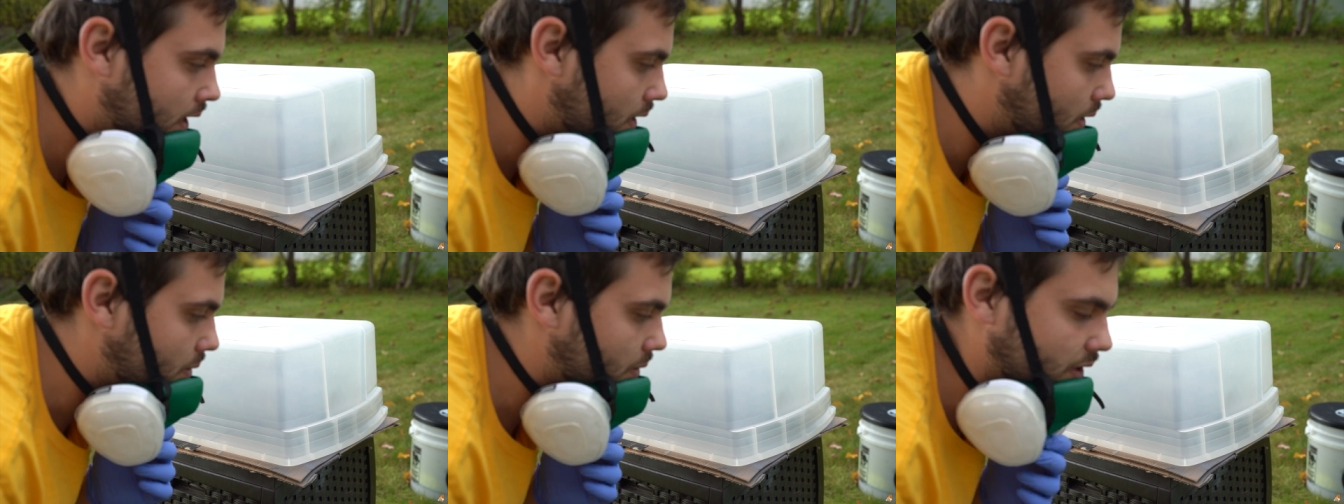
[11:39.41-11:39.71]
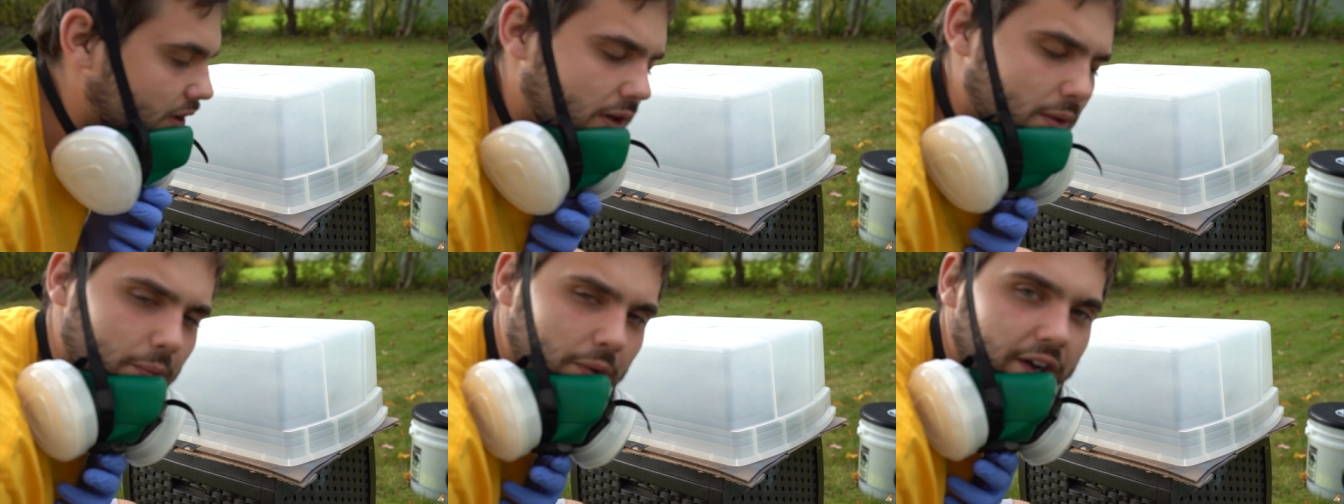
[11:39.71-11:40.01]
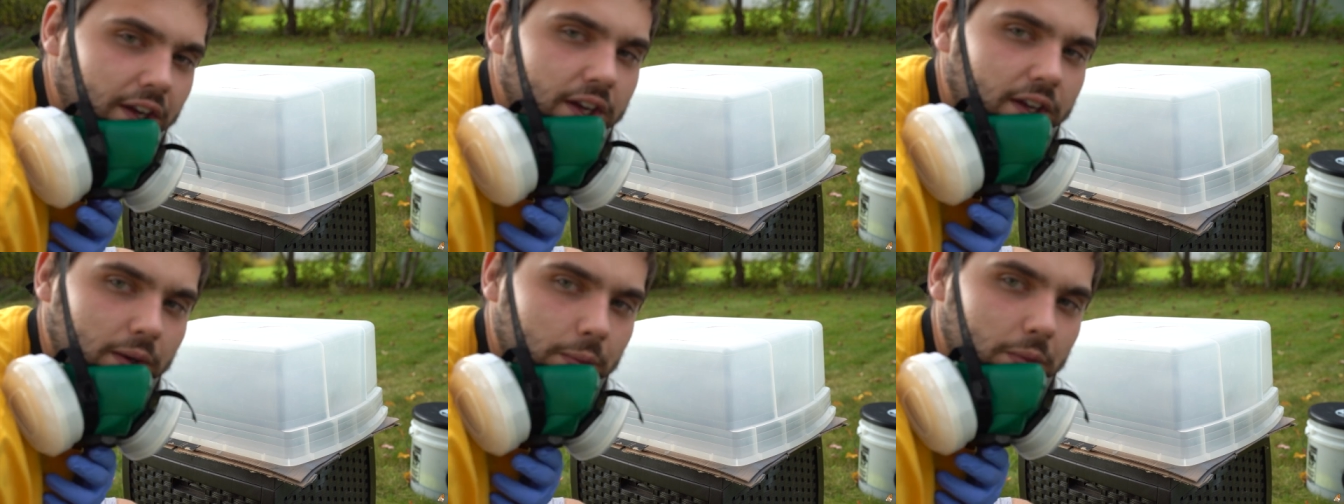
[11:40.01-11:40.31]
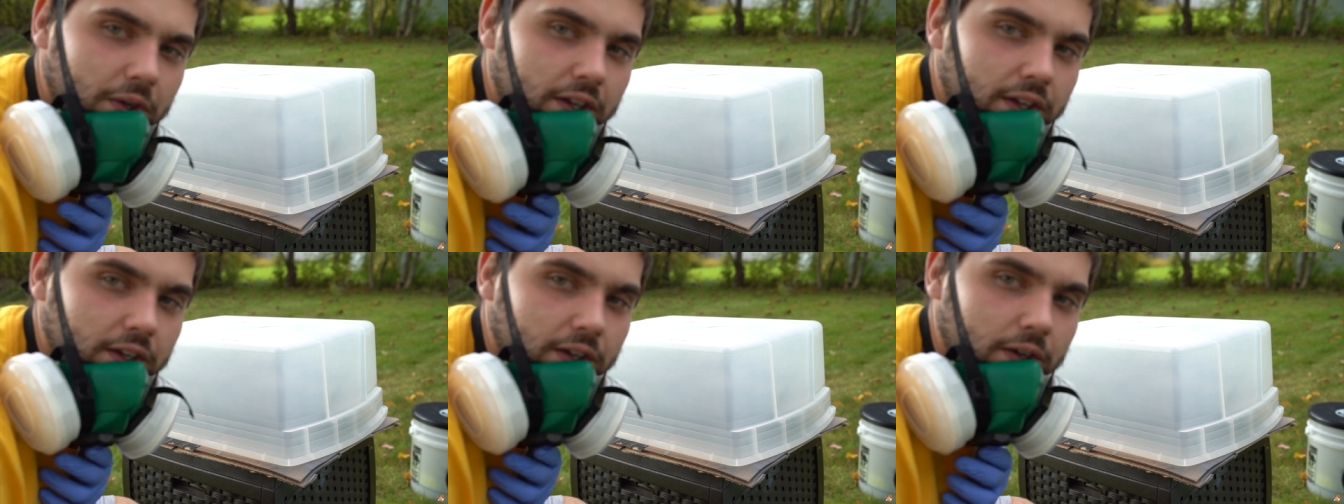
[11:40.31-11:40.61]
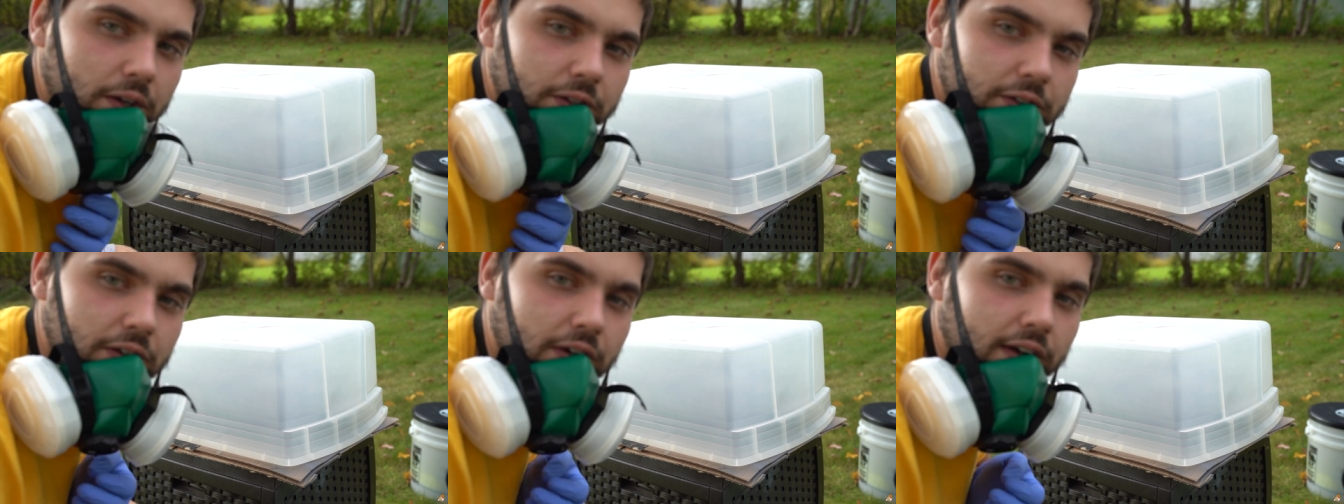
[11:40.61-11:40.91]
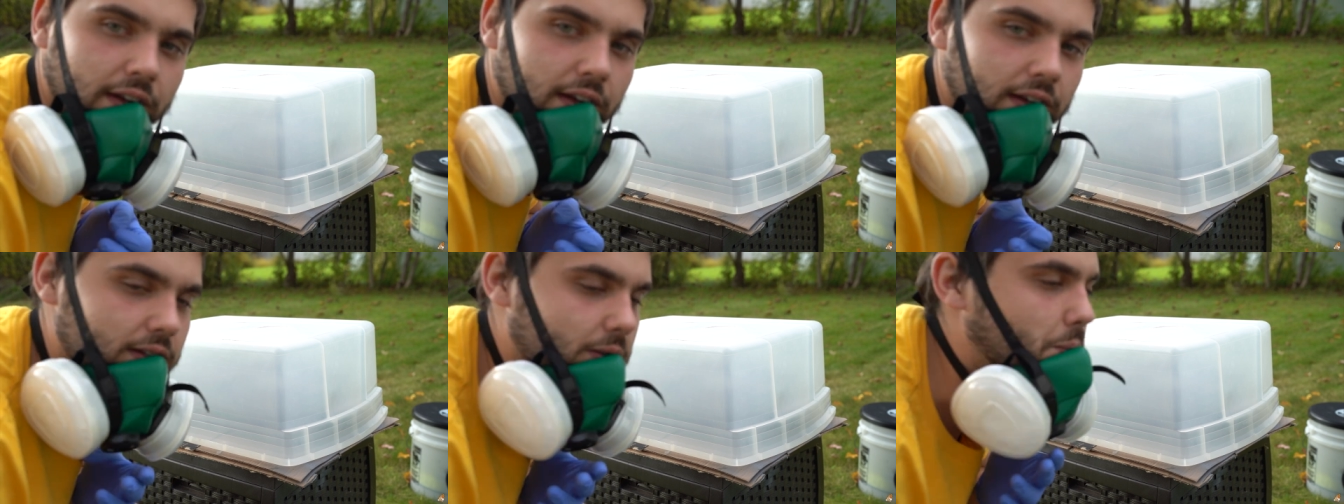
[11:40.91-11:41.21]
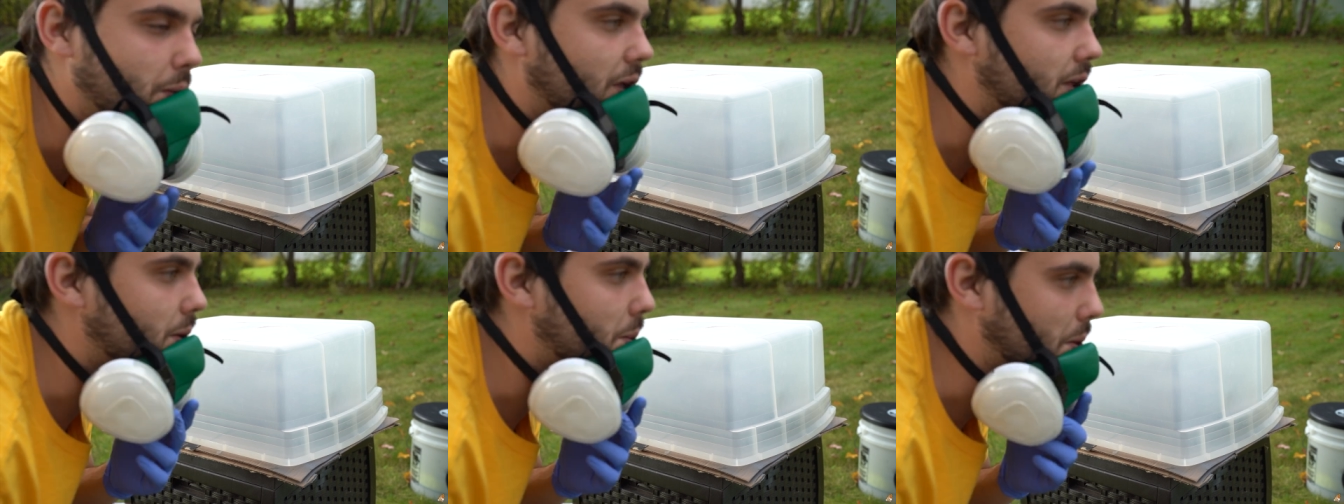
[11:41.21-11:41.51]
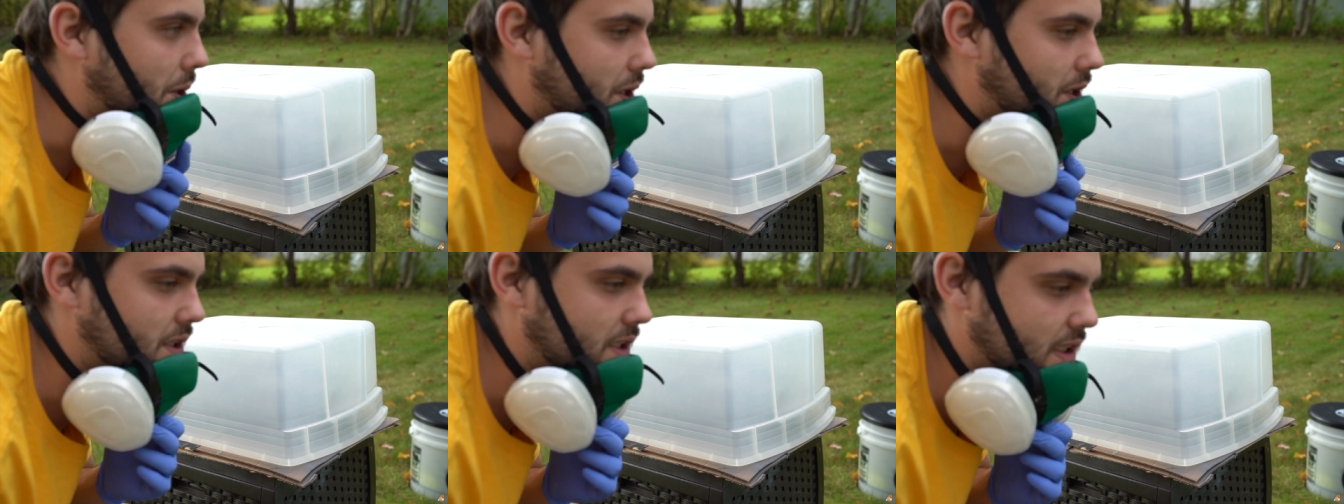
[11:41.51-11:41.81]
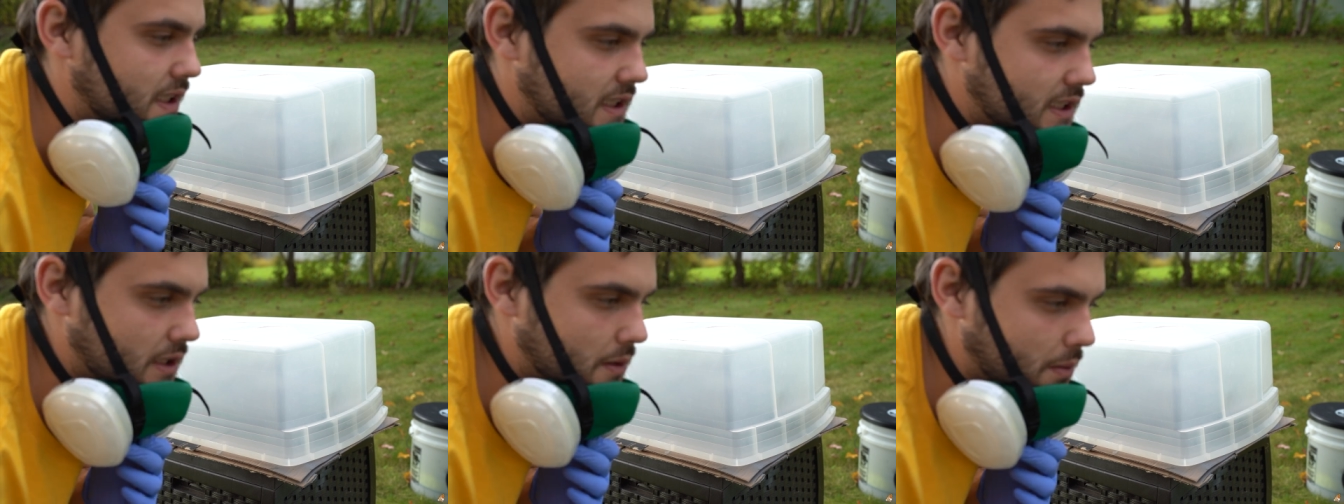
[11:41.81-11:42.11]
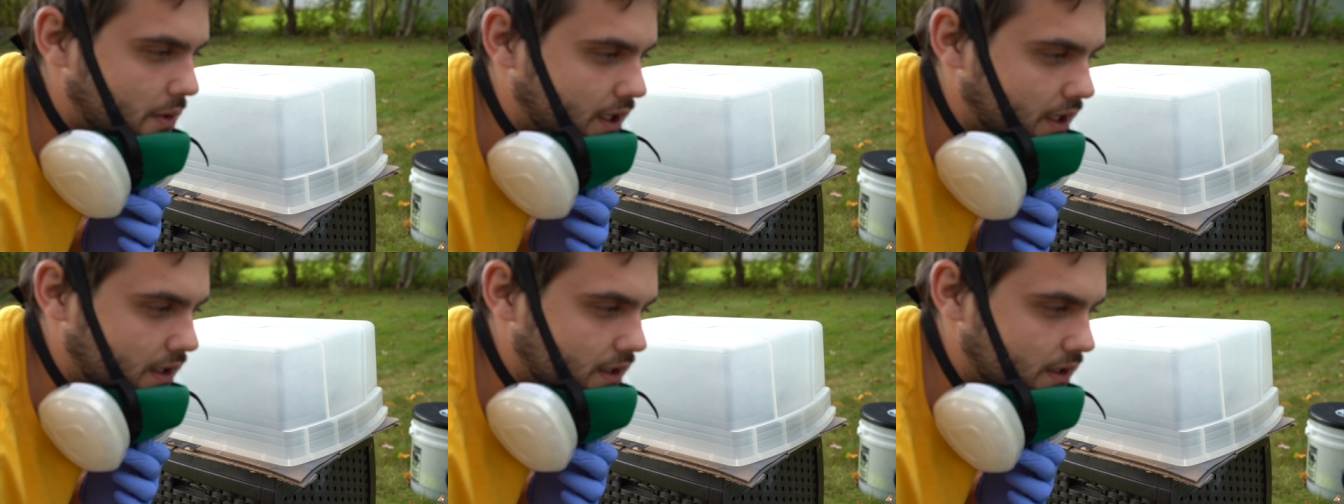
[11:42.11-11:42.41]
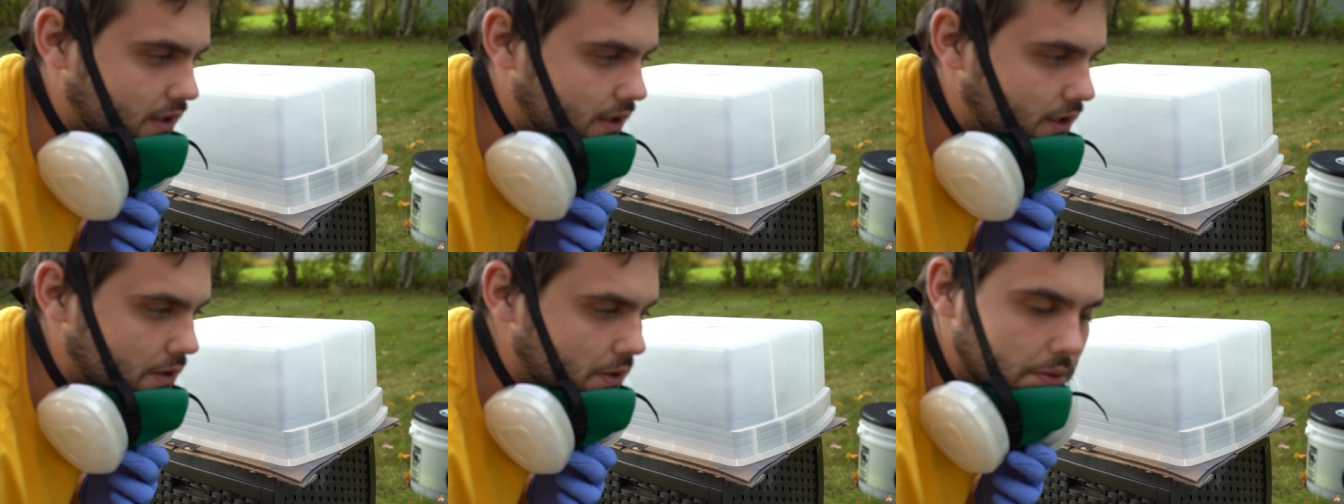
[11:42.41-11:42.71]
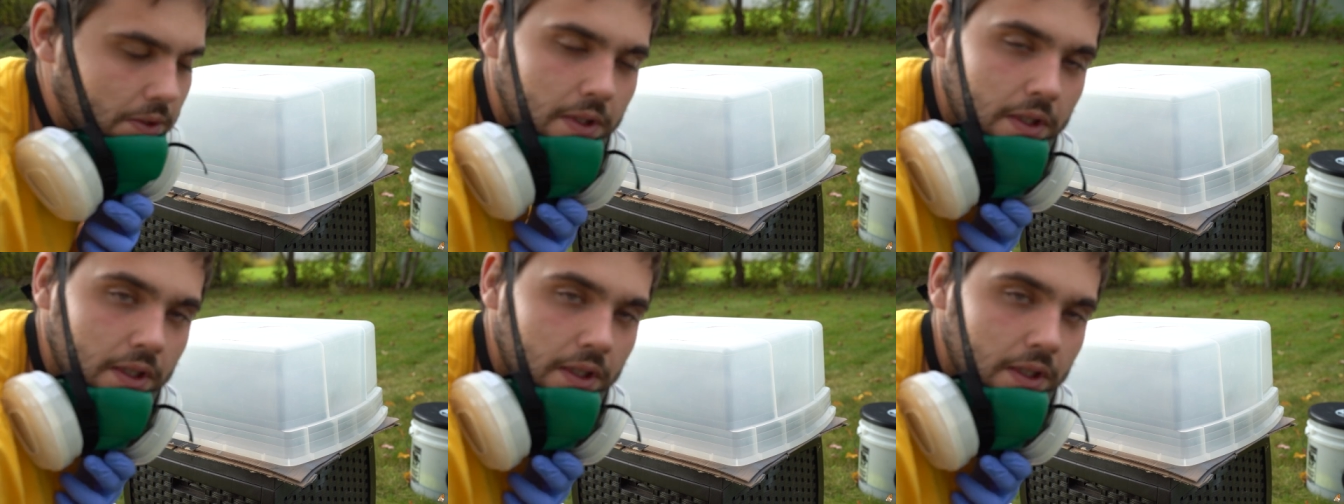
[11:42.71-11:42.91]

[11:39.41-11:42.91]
While I'm waiting, I might go try to get some other parts and see what I could do.